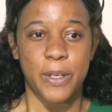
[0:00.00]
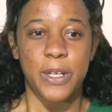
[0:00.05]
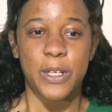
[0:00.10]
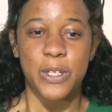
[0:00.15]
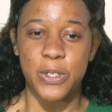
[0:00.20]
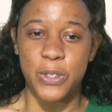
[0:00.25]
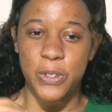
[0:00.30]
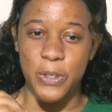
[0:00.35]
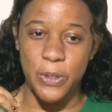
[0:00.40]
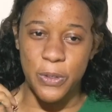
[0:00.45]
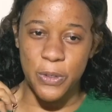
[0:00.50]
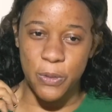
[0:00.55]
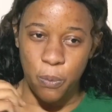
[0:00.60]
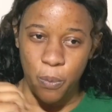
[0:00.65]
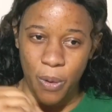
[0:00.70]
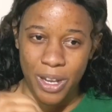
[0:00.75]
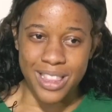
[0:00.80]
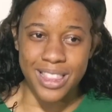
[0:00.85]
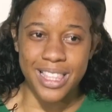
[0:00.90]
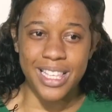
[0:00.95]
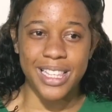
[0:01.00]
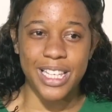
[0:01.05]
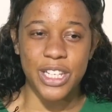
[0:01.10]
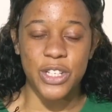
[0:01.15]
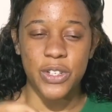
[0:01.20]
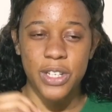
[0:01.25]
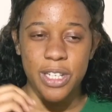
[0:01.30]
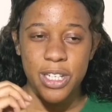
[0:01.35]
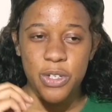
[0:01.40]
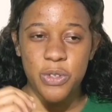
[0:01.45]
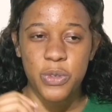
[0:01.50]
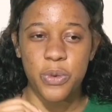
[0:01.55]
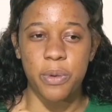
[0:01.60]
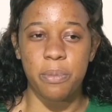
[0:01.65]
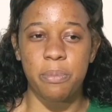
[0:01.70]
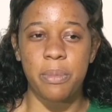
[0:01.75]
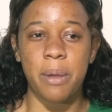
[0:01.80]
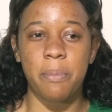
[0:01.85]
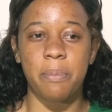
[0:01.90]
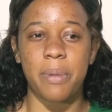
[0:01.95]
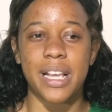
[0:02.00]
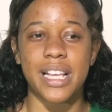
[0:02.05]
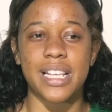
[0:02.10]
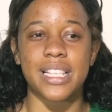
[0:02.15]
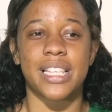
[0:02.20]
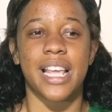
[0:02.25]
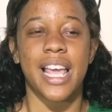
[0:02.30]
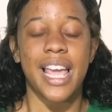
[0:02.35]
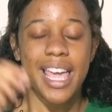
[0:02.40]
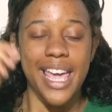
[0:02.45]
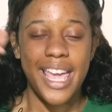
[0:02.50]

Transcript: So the one thing that you need to remember is